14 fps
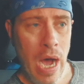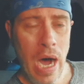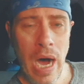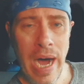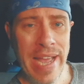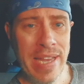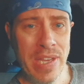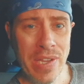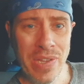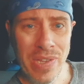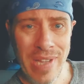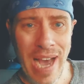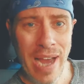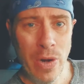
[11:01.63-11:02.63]
It does
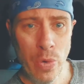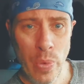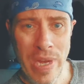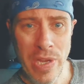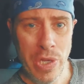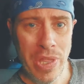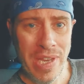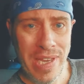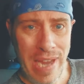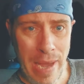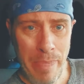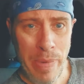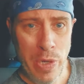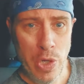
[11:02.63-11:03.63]
not reach the
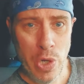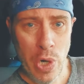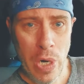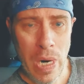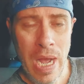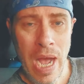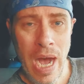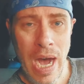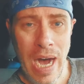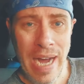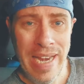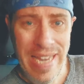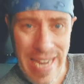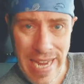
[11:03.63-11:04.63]
temperature
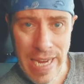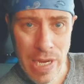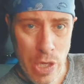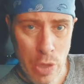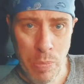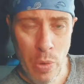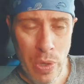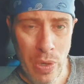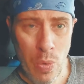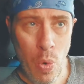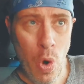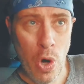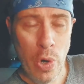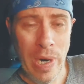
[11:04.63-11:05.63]
needed to boil
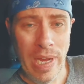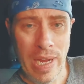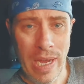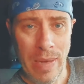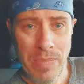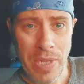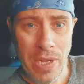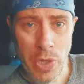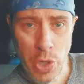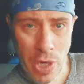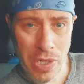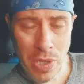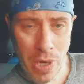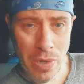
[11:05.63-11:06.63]
water. It comes in
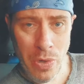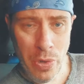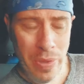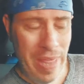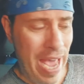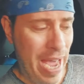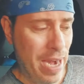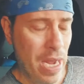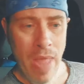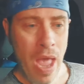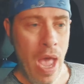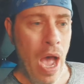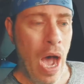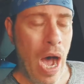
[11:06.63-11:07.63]
just under that.
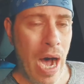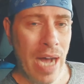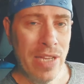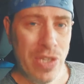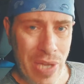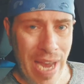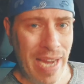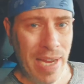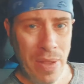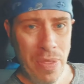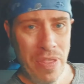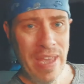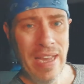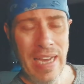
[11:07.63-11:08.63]
Second
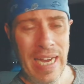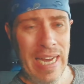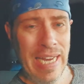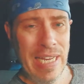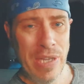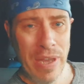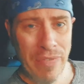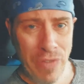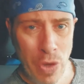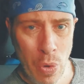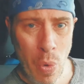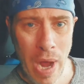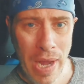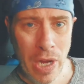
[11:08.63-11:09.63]
thing, guys, if you
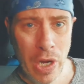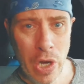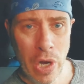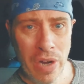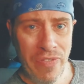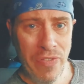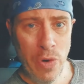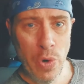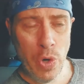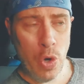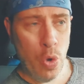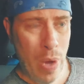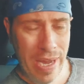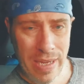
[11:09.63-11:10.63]
want to cook food
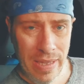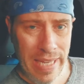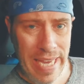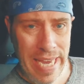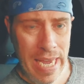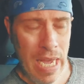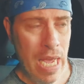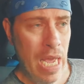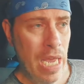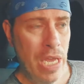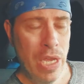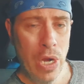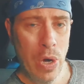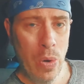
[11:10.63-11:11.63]
quickly,
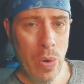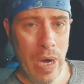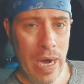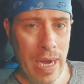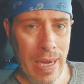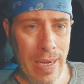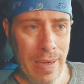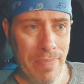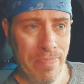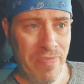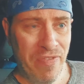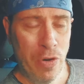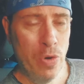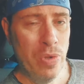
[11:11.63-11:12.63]
you know,
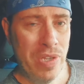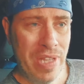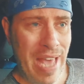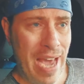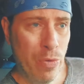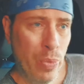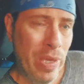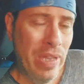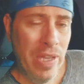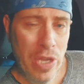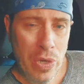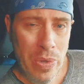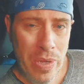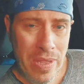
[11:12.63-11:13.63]
foods that
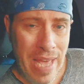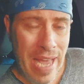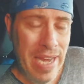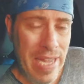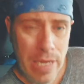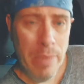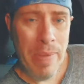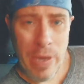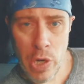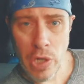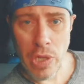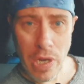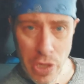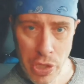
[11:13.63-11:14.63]
that need to be
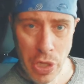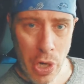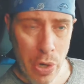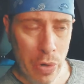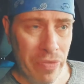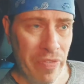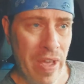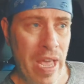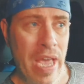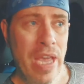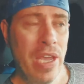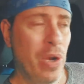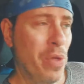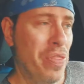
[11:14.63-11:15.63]
cooked on a stove,
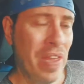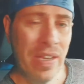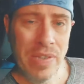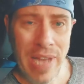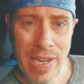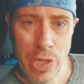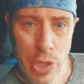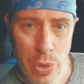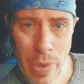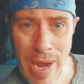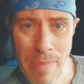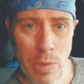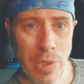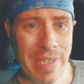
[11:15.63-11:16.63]
you know, things like
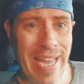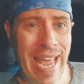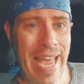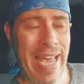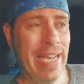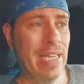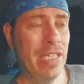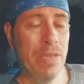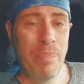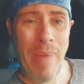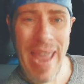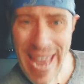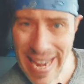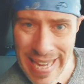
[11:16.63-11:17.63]
scrambled eggs,
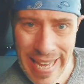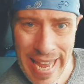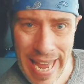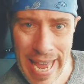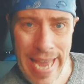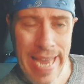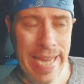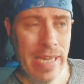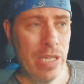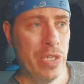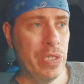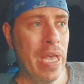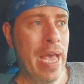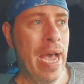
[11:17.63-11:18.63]

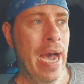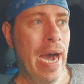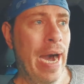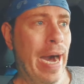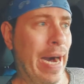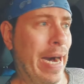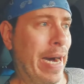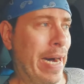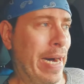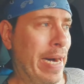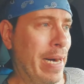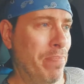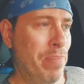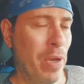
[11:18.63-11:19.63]
pancakes,
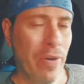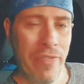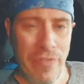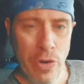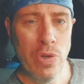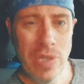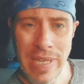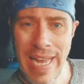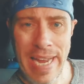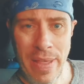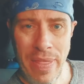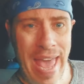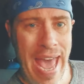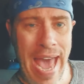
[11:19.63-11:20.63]
you know, foods
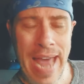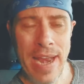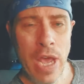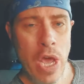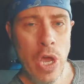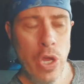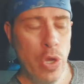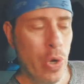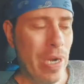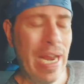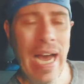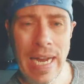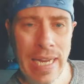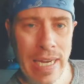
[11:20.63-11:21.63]
like that, you're
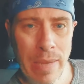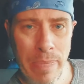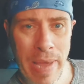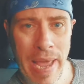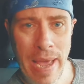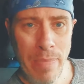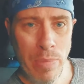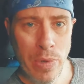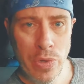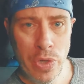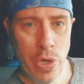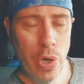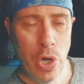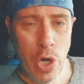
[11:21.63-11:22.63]
not going to be able
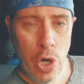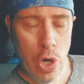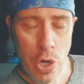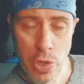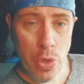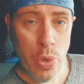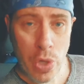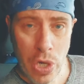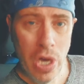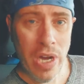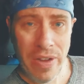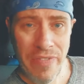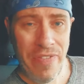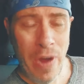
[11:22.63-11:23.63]
to
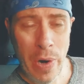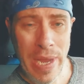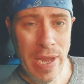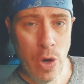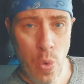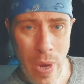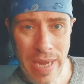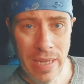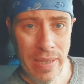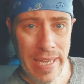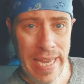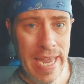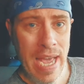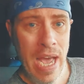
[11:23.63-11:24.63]
cook very
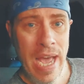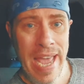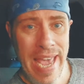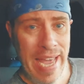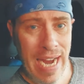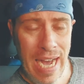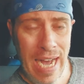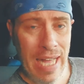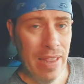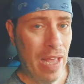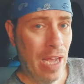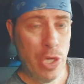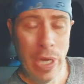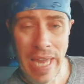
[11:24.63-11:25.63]
quickly in a
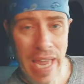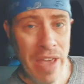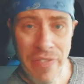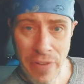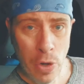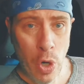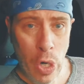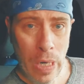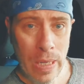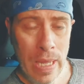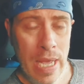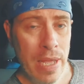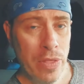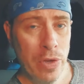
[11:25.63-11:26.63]
HotLogic, if at all.
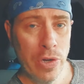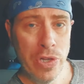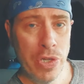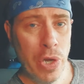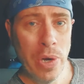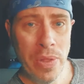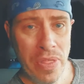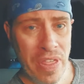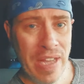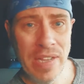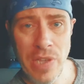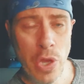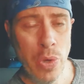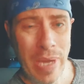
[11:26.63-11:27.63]
There are certain things
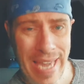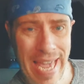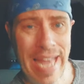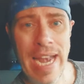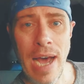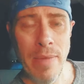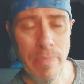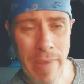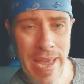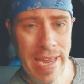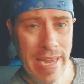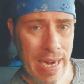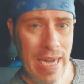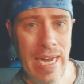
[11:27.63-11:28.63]
that you cannot
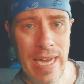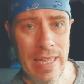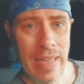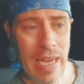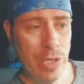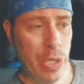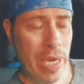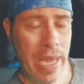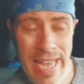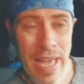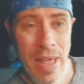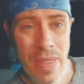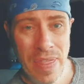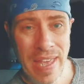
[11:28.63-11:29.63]
make in a HotLogic.
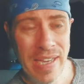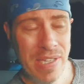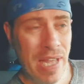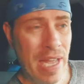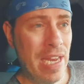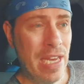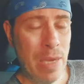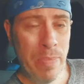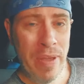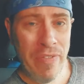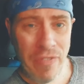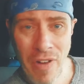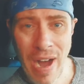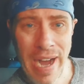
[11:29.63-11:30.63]
Things that need to be
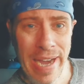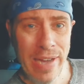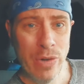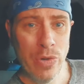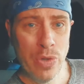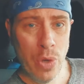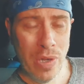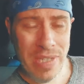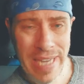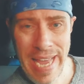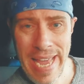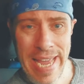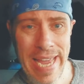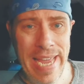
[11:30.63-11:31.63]
fried or
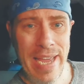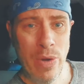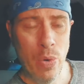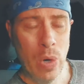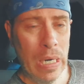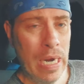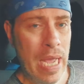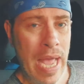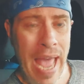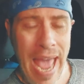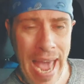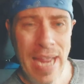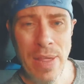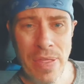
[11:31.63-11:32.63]
sauteed or
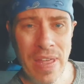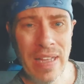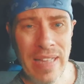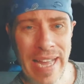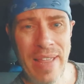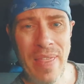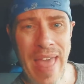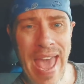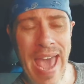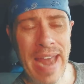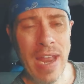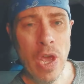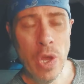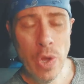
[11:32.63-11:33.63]
anything like
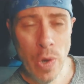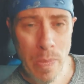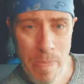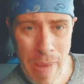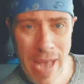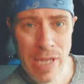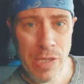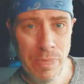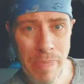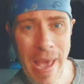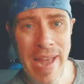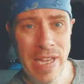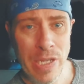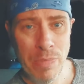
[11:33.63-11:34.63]
that, your best
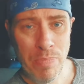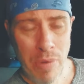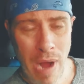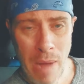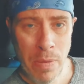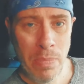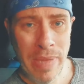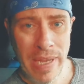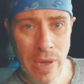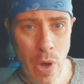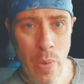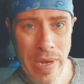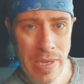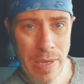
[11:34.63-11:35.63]
bet is probably
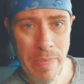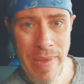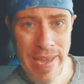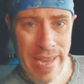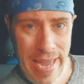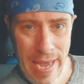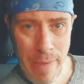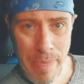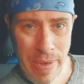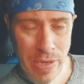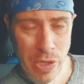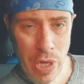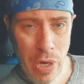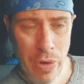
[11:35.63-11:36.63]
going to be a camping
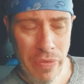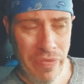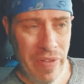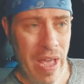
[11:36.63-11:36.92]
stove.